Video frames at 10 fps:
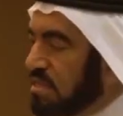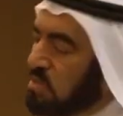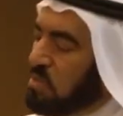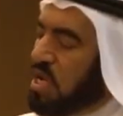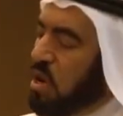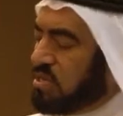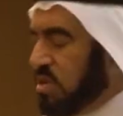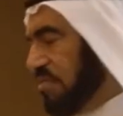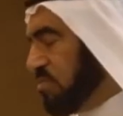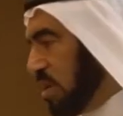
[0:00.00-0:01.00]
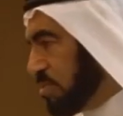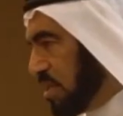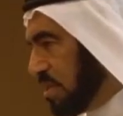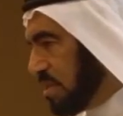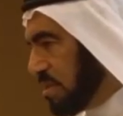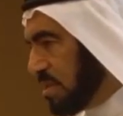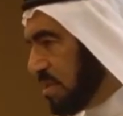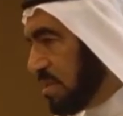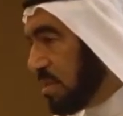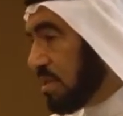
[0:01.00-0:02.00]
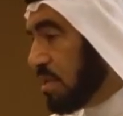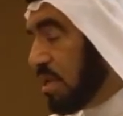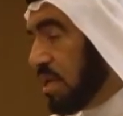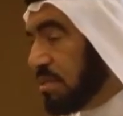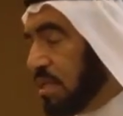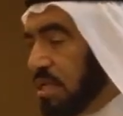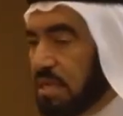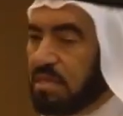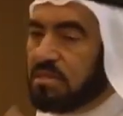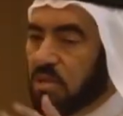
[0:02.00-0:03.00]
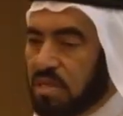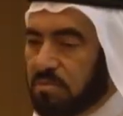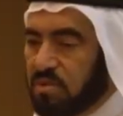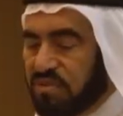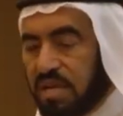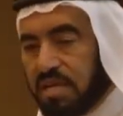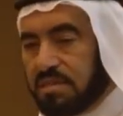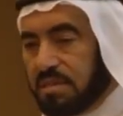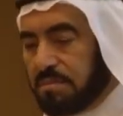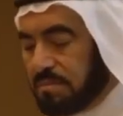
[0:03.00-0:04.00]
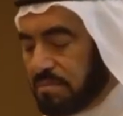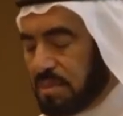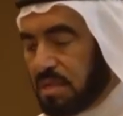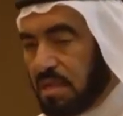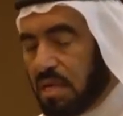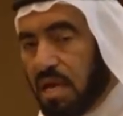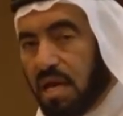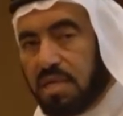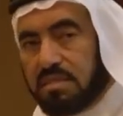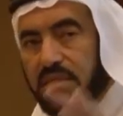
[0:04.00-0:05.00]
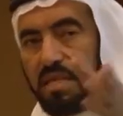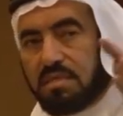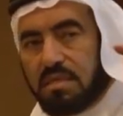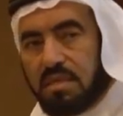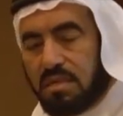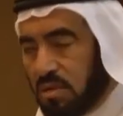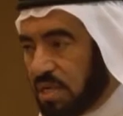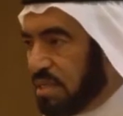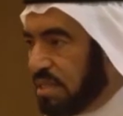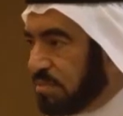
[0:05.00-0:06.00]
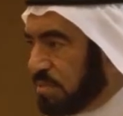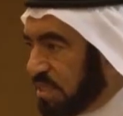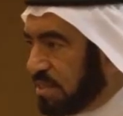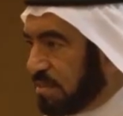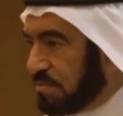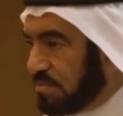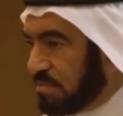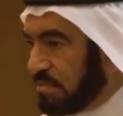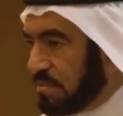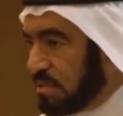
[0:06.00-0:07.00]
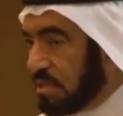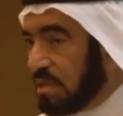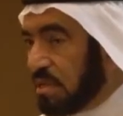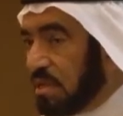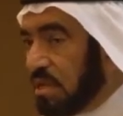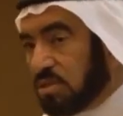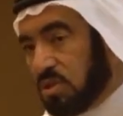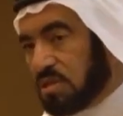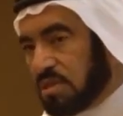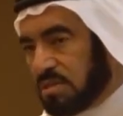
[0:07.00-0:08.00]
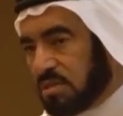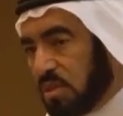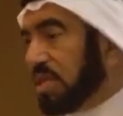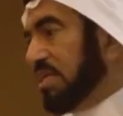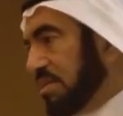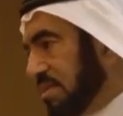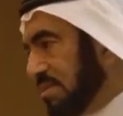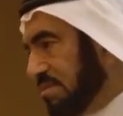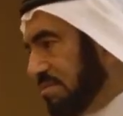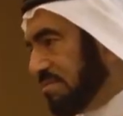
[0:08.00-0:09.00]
he said, we also have corruption. And he took them to Finland and said, look at this bridge. It took 2 years,